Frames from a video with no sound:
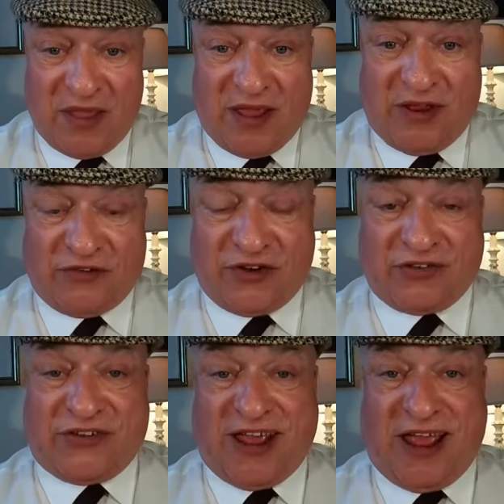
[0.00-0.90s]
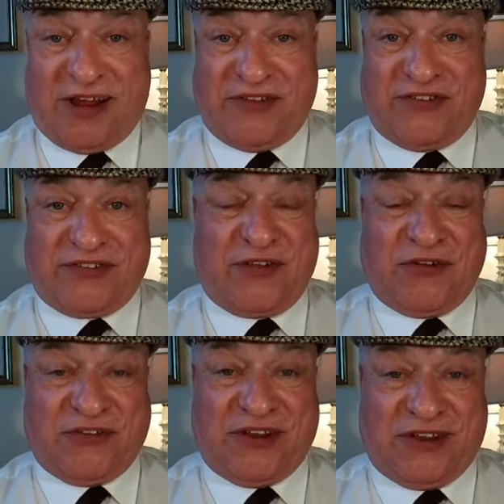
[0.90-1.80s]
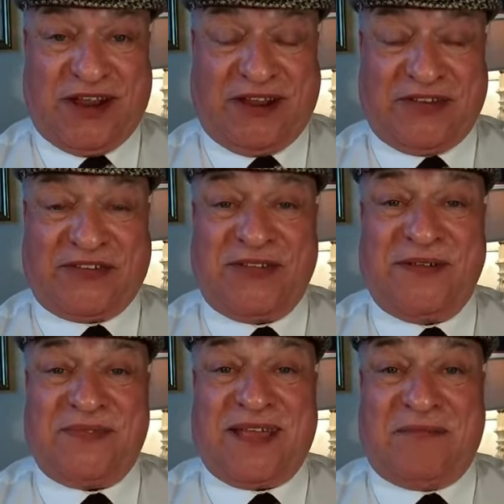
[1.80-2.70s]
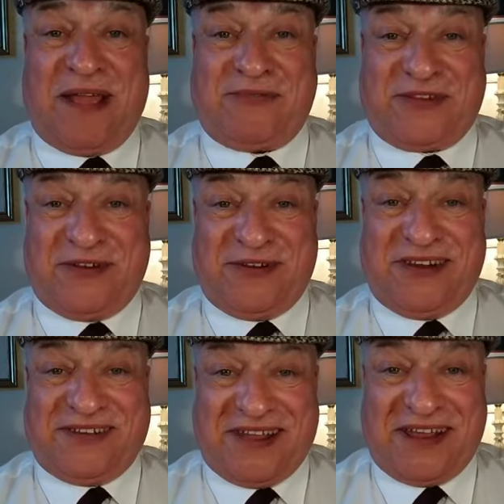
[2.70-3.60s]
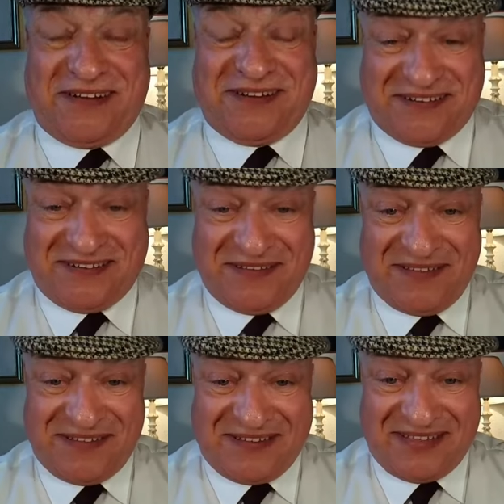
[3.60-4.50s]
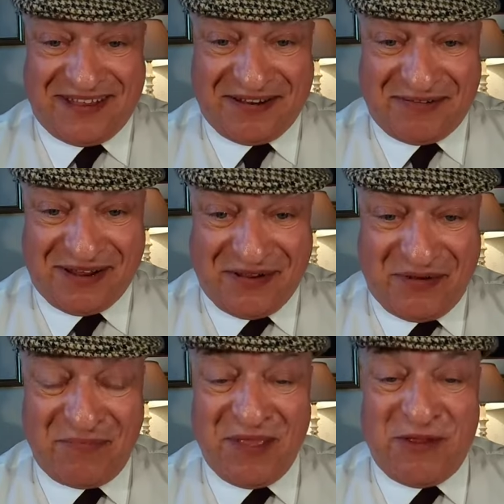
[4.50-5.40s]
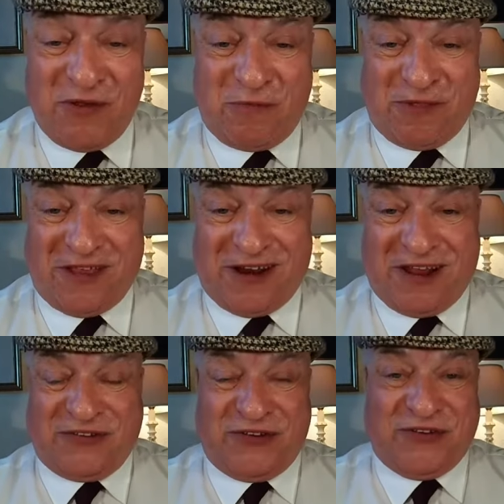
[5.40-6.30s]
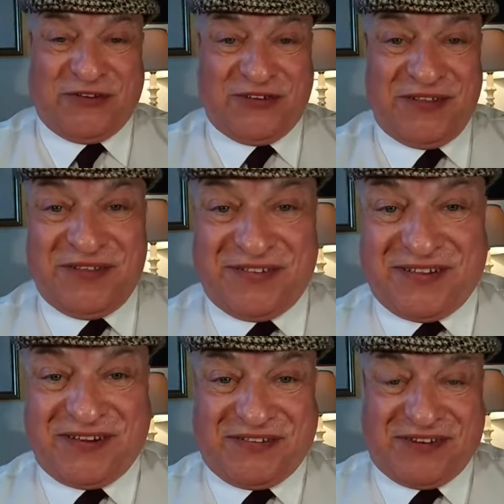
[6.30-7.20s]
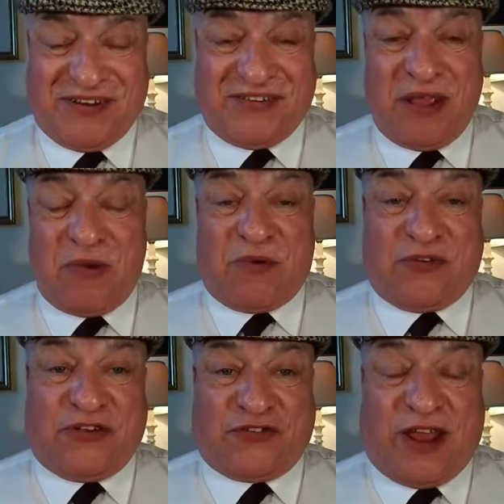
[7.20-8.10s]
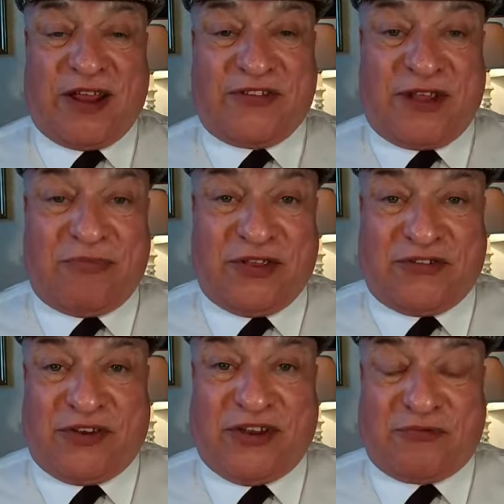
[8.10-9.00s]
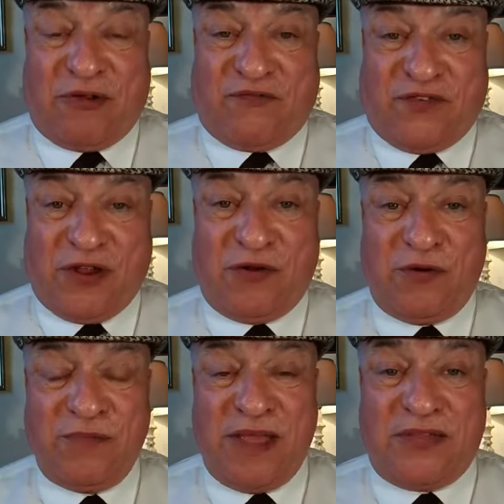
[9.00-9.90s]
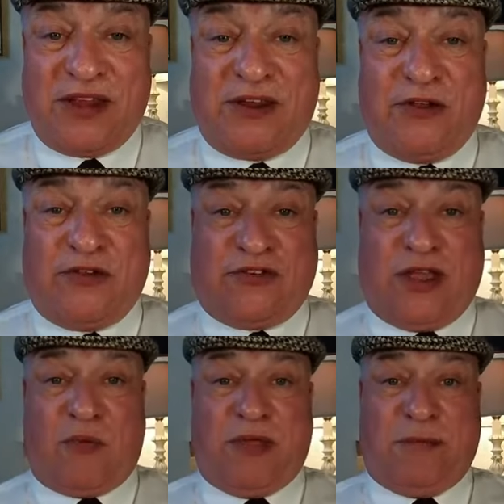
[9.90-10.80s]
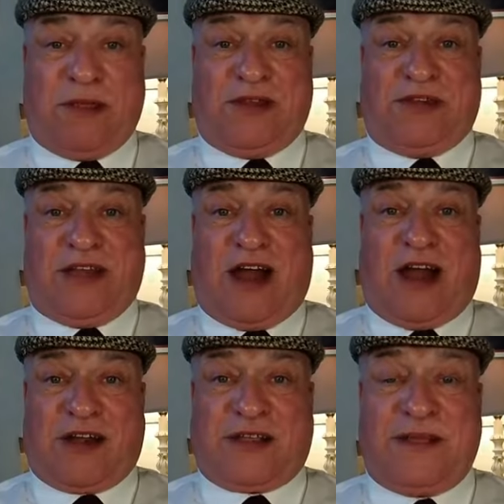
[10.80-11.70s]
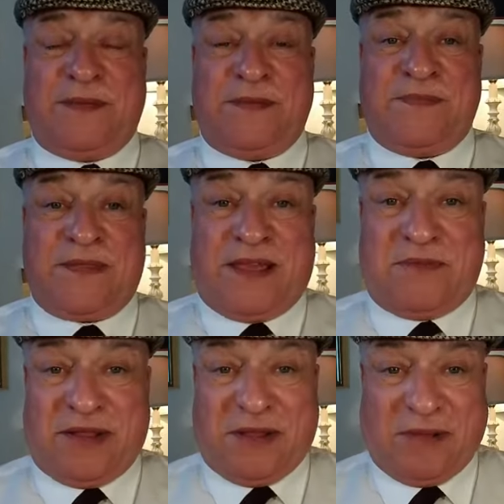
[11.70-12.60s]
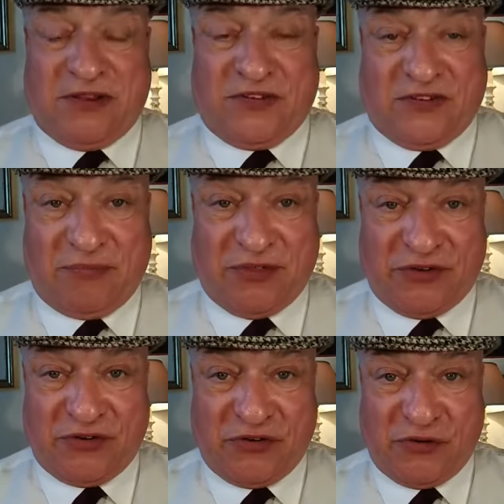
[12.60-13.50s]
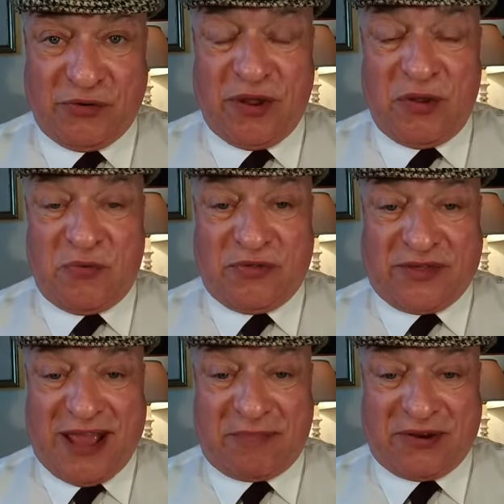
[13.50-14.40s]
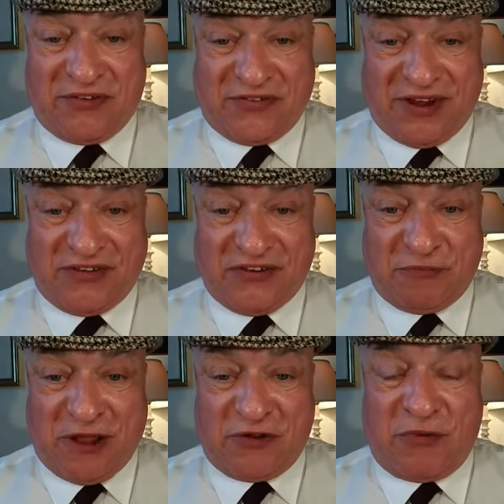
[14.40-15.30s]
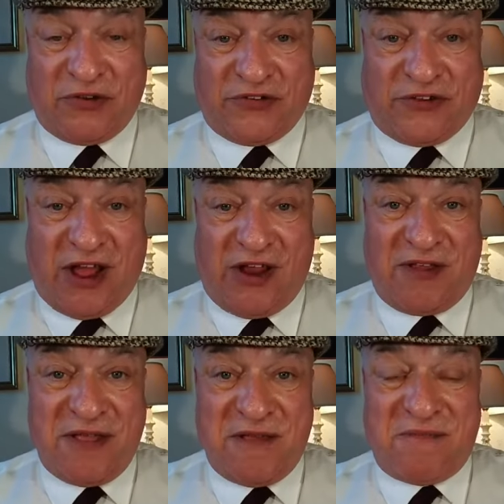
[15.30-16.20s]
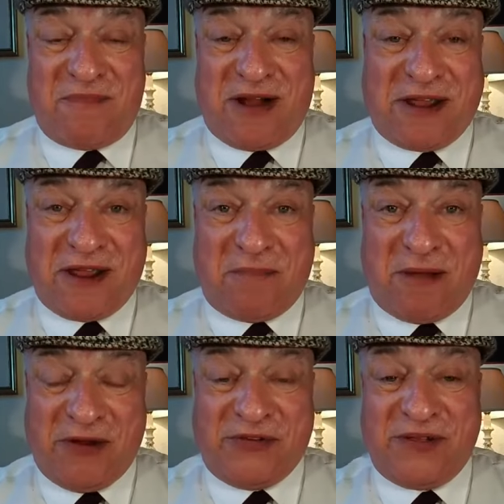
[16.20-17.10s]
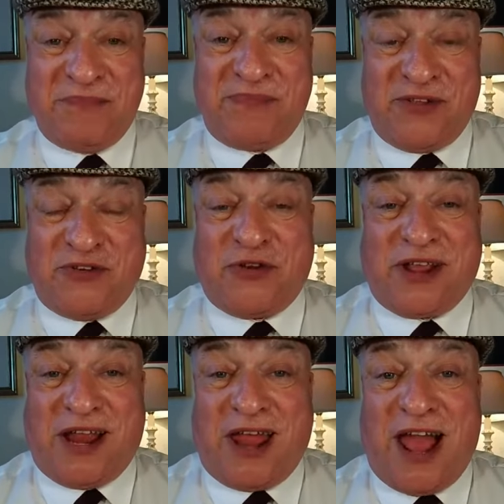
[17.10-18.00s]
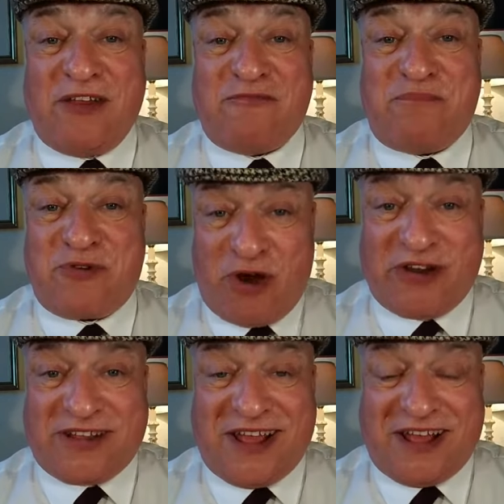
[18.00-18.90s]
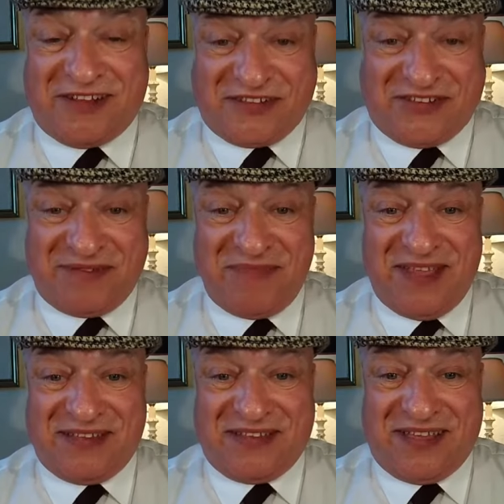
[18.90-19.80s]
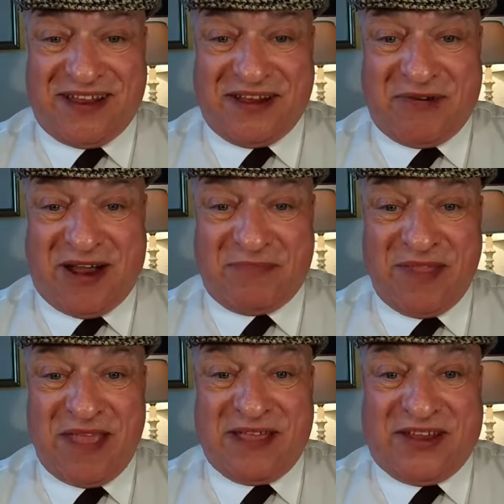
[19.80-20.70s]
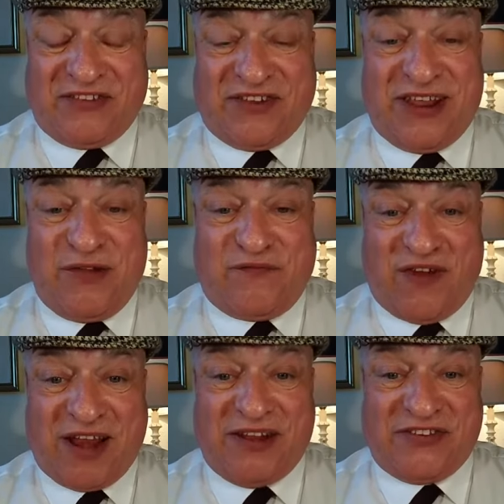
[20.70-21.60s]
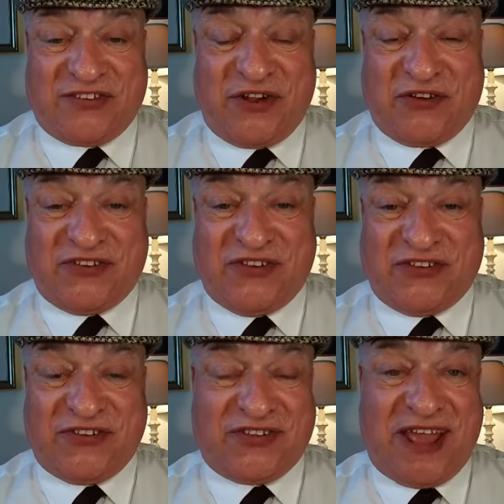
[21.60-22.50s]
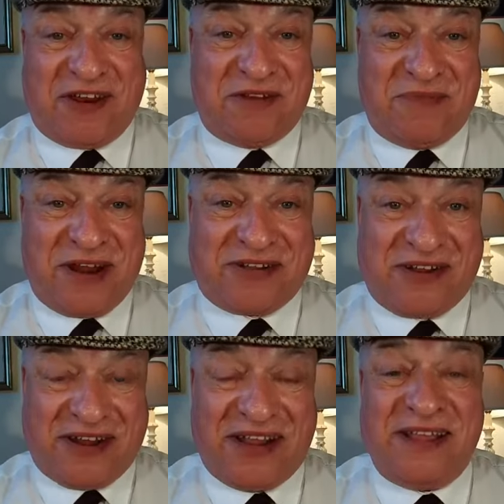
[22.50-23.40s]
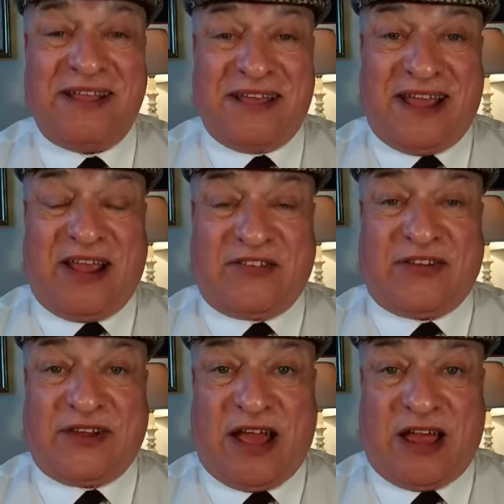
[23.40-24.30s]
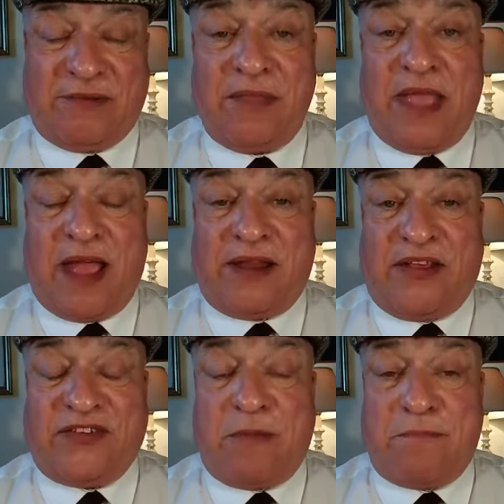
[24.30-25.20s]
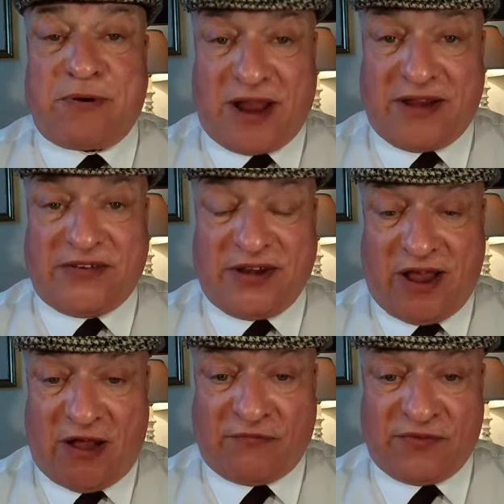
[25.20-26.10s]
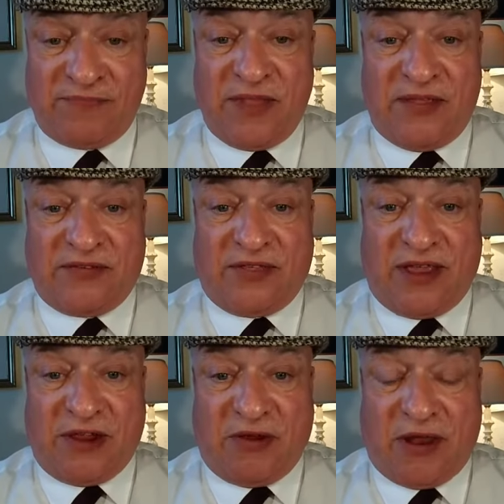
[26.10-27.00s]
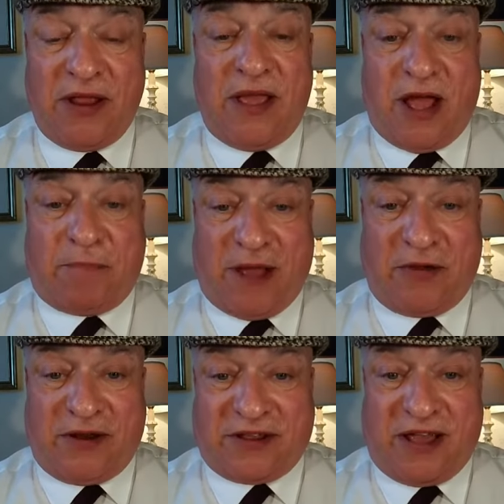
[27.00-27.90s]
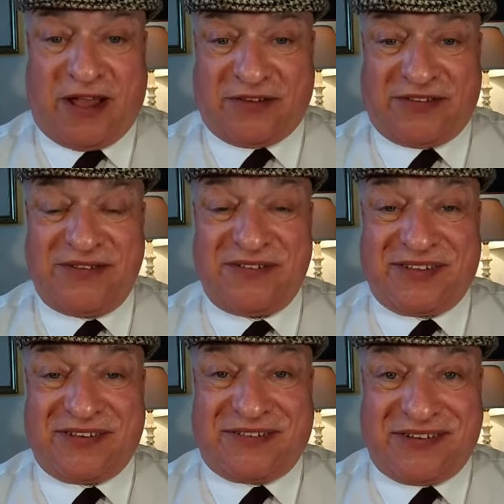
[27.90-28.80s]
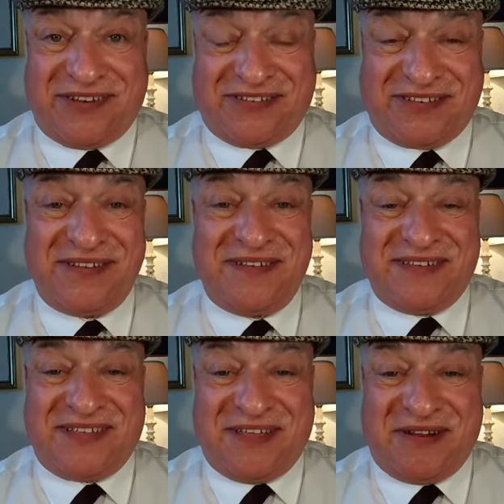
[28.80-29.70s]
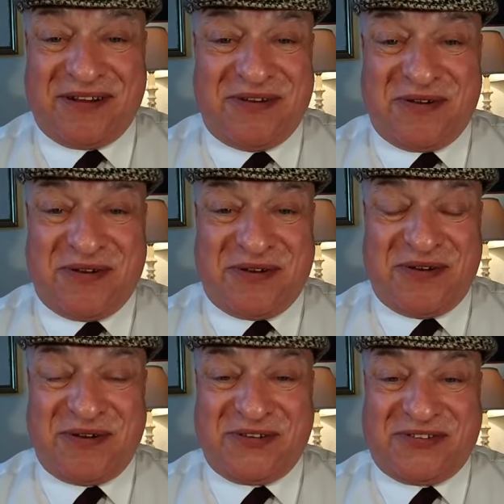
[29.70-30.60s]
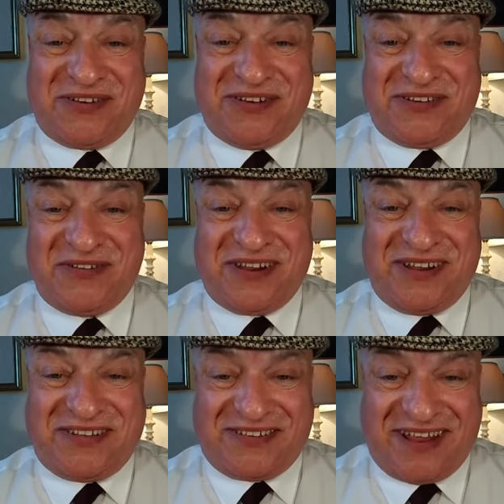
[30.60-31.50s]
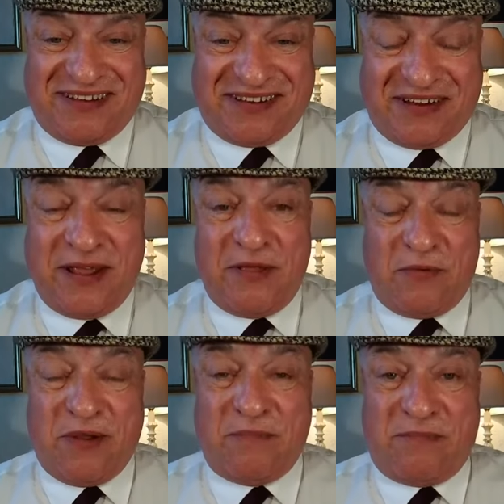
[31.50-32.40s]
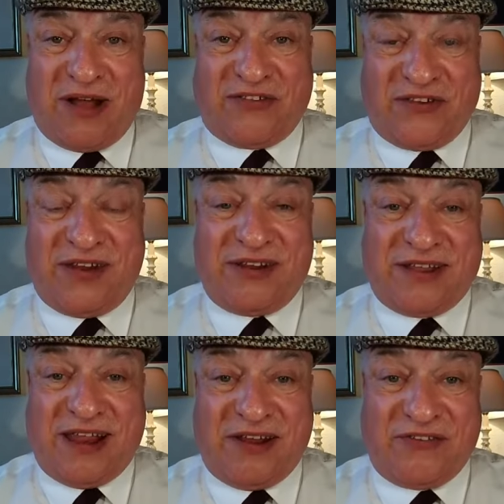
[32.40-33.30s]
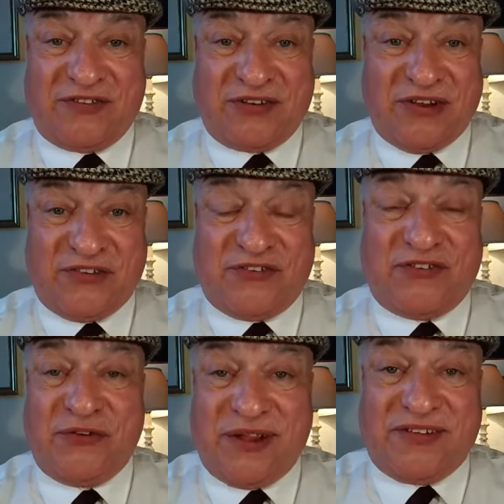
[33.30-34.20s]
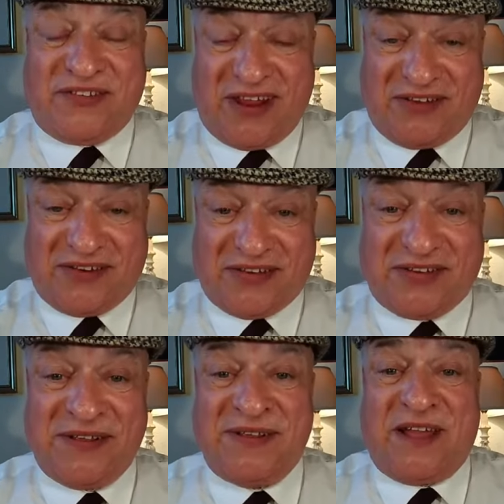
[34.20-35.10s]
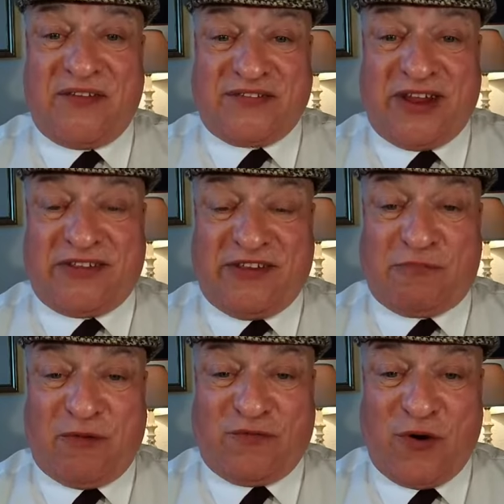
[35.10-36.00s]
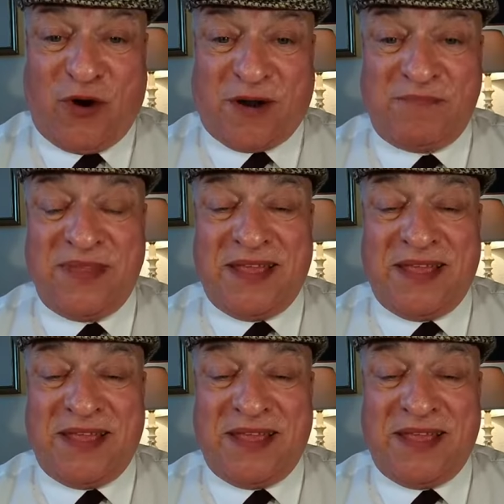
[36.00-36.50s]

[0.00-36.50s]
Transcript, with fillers: It's your tan, Scotty. Yes, I'm absolutely tanned. So there we go. Who put the lights out? Says Charisse. We're just trying something, Charisse. We feel that it looks a wee bit dark, and maybe it's something to do with camera settings, but I don't want to start mucking about during a live broadcast. So there you are. Can see you fine, Scotty, says Karen Mercury. Excellent, Karen. And is it bright enough? So there you are. A power cut, So Charisse, no, Charisse, don't get excited. We mustn't get Charisse too excited. I've said this before.